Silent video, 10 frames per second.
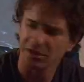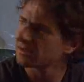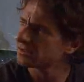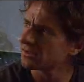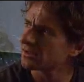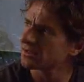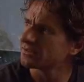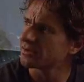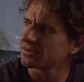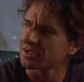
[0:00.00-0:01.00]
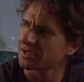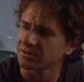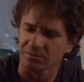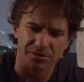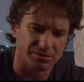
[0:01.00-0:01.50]
And I thought I didn't bother
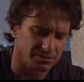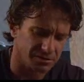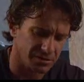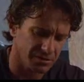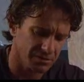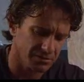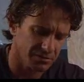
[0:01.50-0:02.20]
getting the results.